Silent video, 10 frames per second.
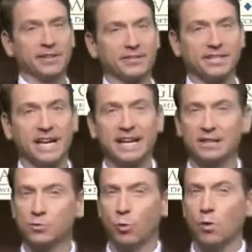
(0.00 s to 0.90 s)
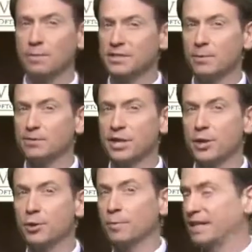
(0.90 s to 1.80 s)
there tonight, it's warm. It's almost
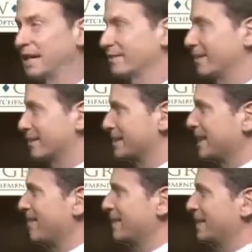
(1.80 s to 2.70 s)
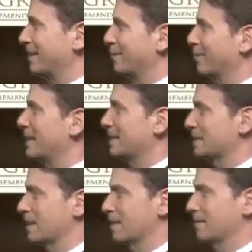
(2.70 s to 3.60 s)
humid out there, 70 degrees.
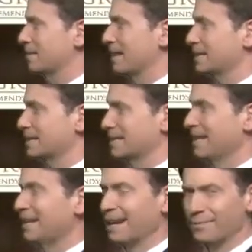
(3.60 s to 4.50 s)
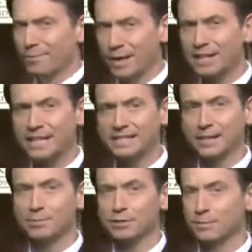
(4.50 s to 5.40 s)
That's a muggy
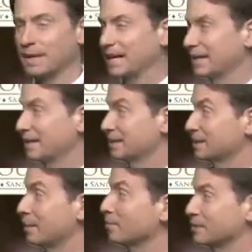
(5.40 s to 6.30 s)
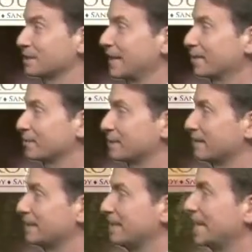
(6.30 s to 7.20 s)
temperature by summer standards
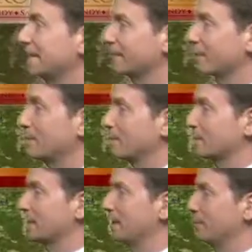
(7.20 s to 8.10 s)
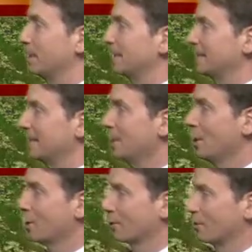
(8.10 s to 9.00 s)
even, 93% humidity.
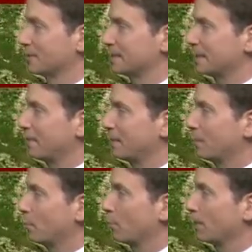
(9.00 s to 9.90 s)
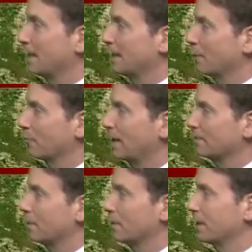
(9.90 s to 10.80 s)
Currently 74 right now,
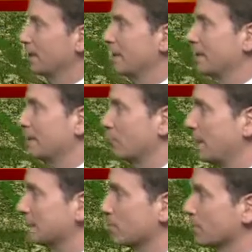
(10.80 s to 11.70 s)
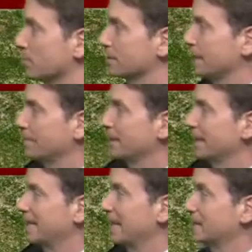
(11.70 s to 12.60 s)
rainfall in there in Swainsboro, same
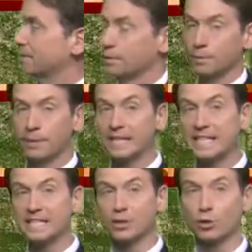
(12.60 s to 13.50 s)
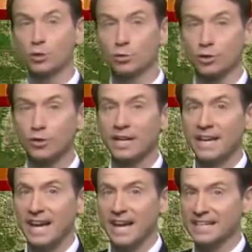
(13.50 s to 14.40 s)
thing in Edgefield, but it is cooler
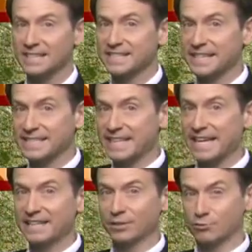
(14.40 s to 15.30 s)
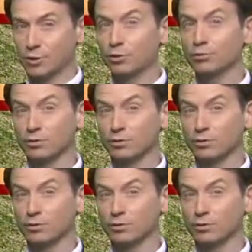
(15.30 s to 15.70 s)
at 68, and those cooler